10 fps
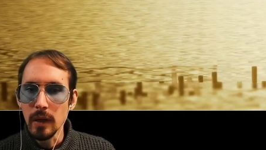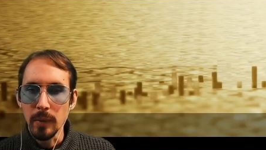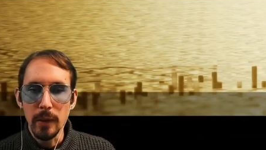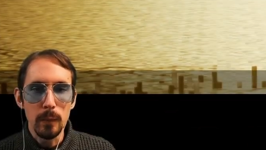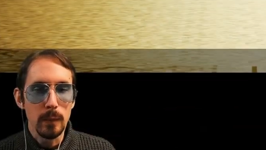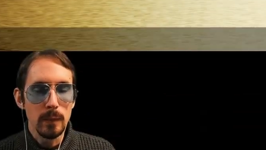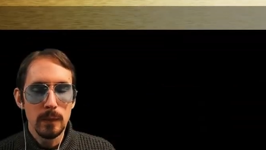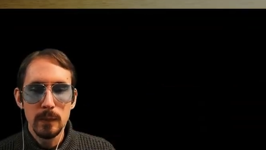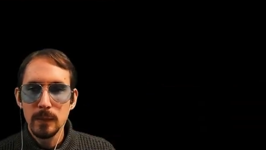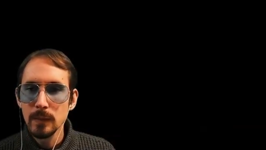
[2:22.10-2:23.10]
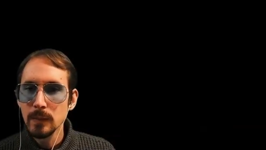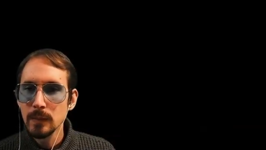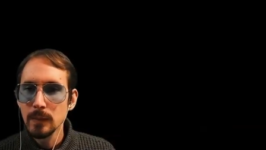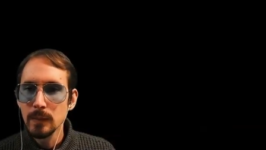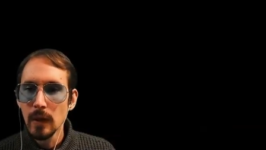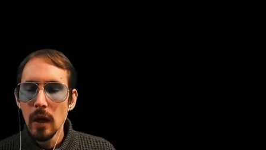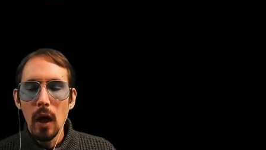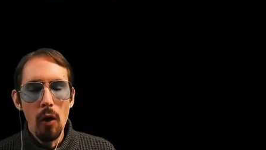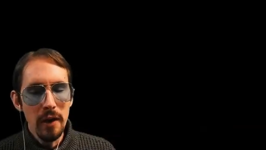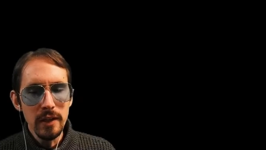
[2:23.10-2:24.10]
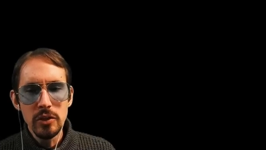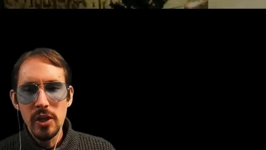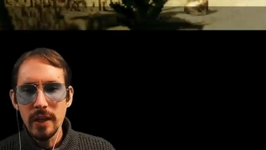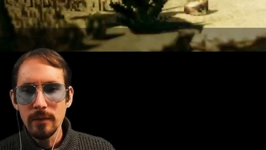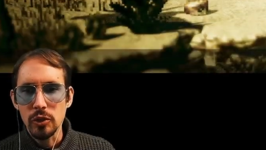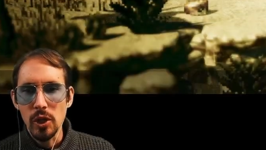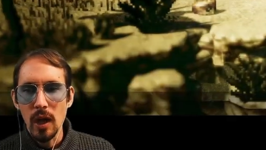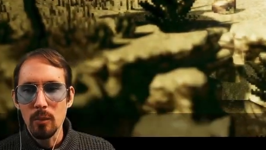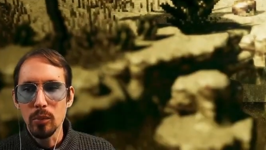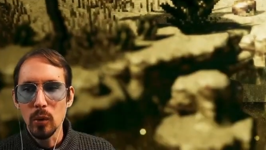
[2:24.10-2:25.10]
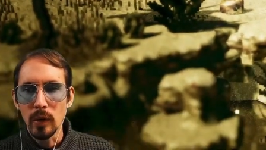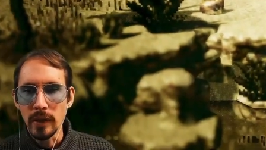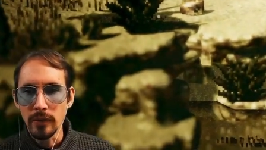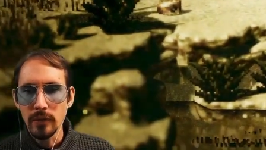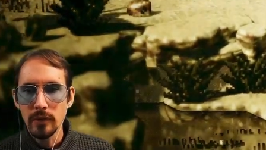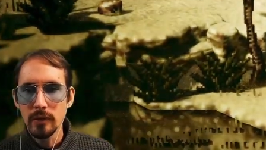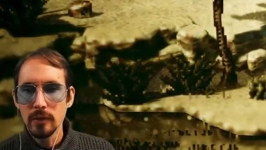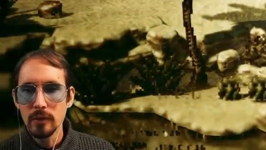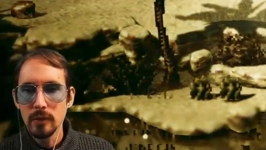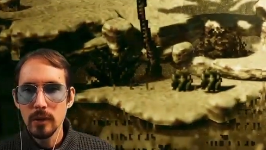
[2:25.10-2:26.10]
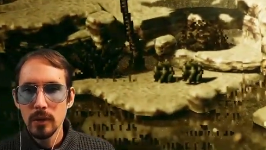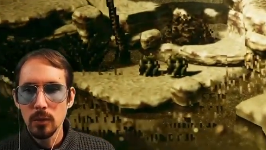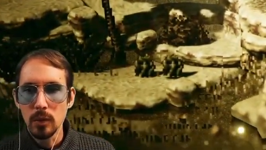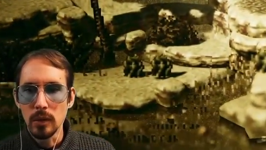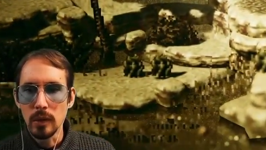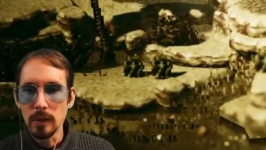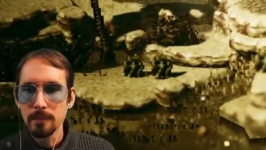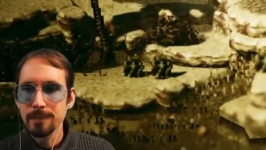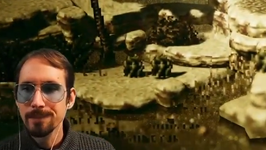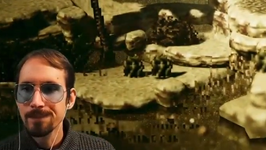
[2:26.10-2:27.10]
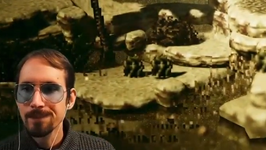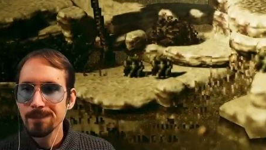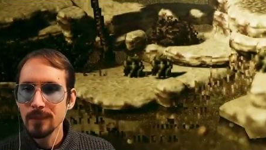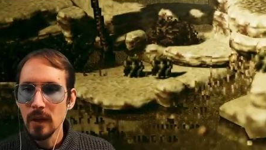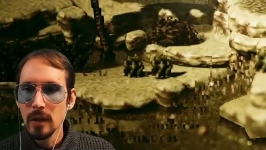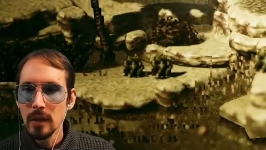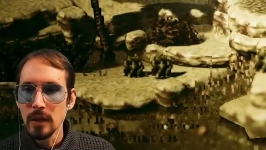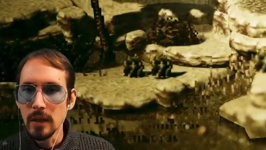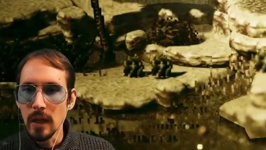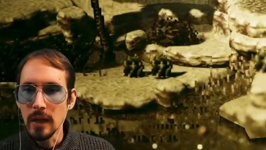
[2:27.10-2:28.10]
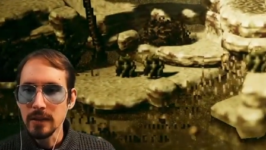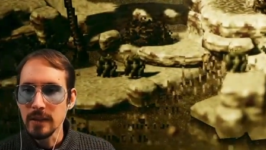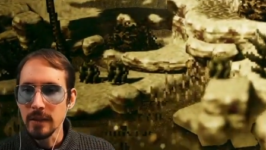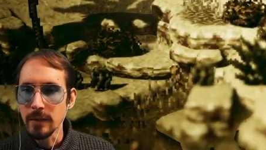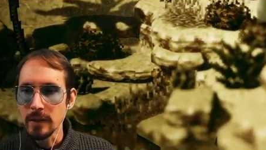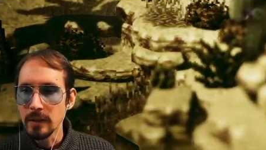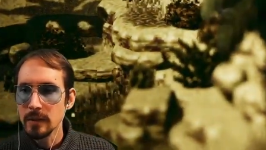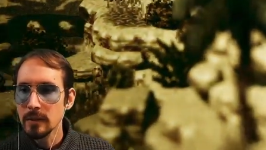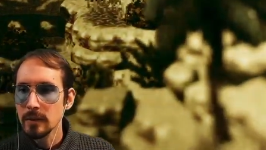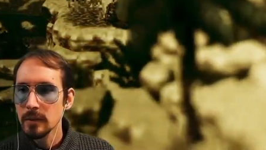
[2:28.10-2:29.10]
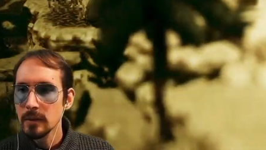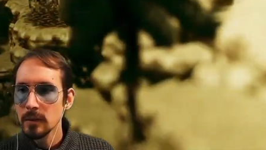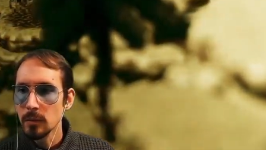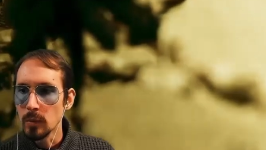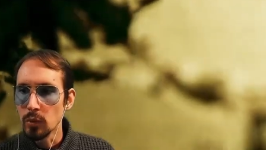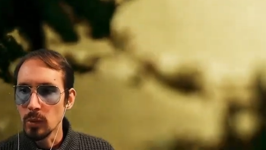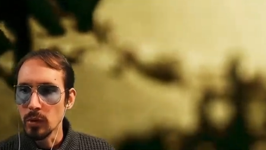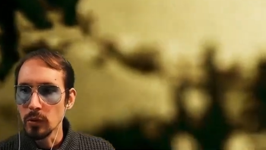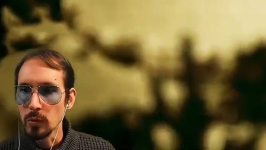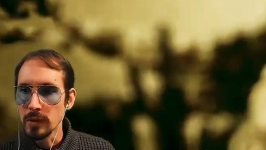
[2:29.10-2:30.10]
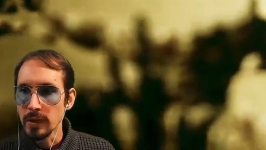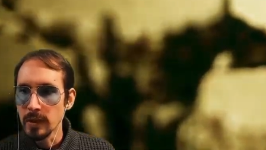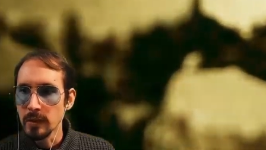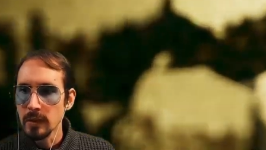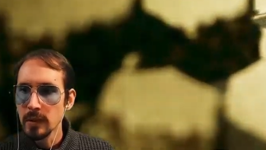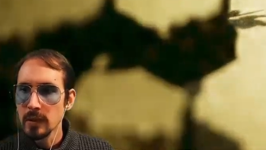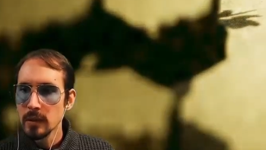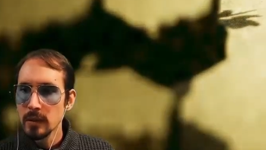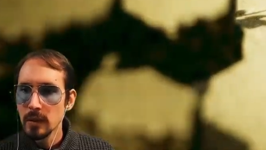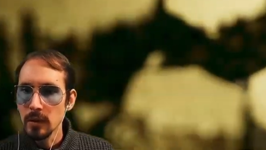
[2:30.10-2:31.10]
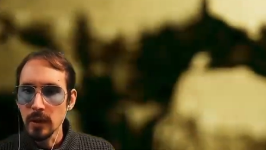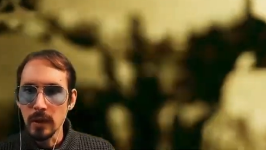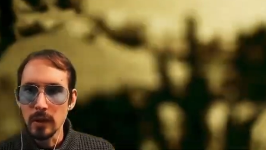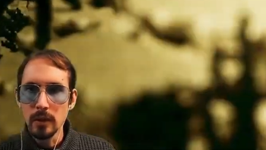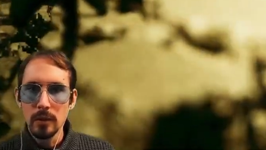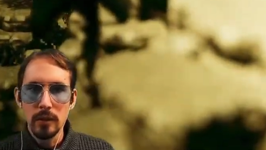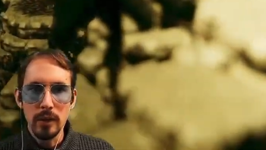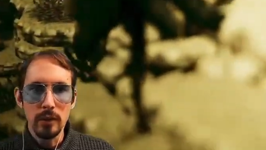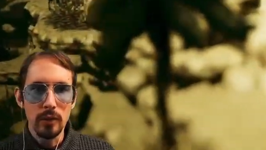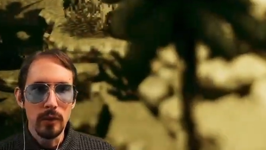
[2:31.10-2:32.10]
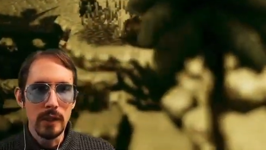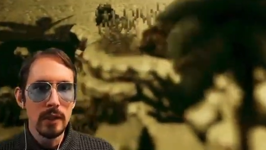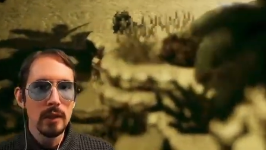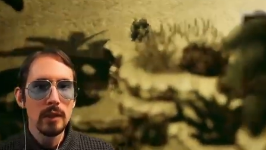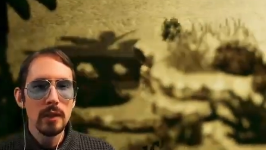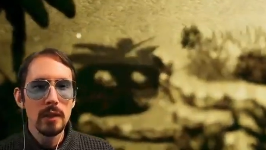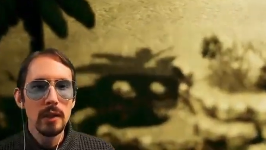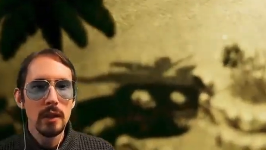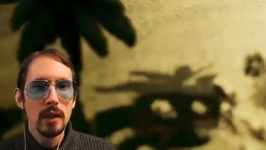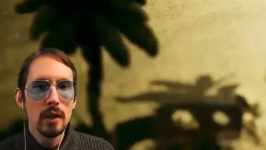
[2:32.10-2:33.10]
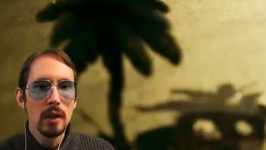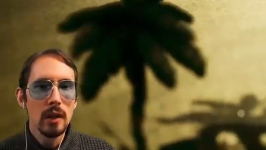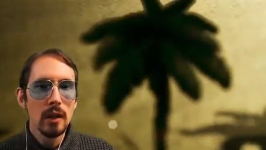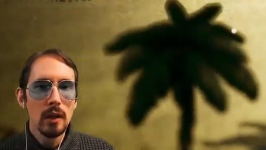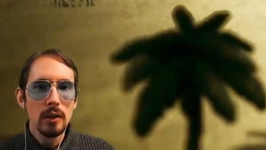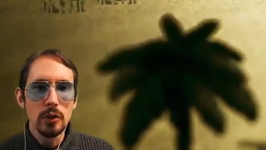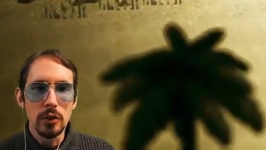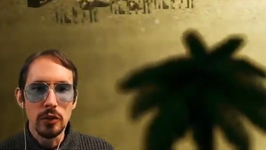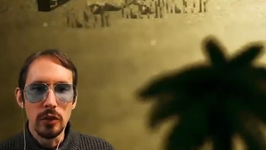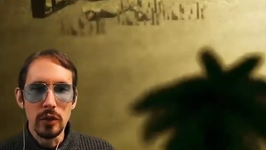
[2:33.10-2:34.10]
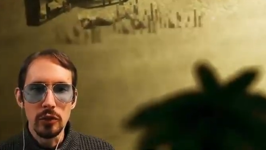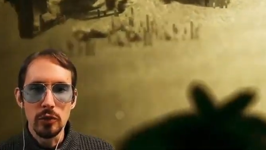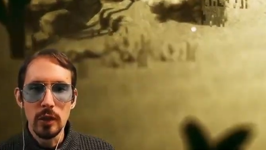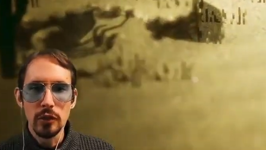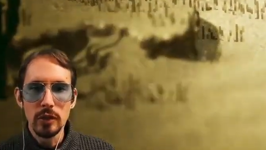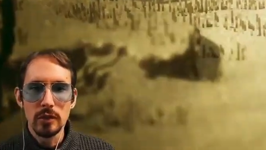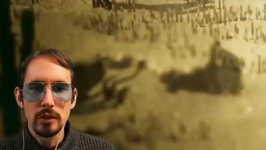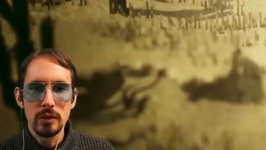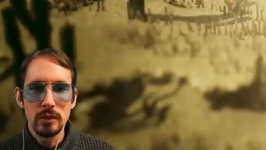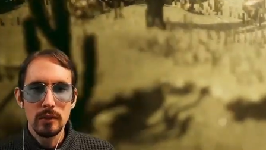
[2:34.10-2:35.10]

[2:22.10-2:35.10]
There we go. Oh, I didn't check if job points were uh, not given when Primrose went down. Okay, no, nothing else over here. Just this treasure.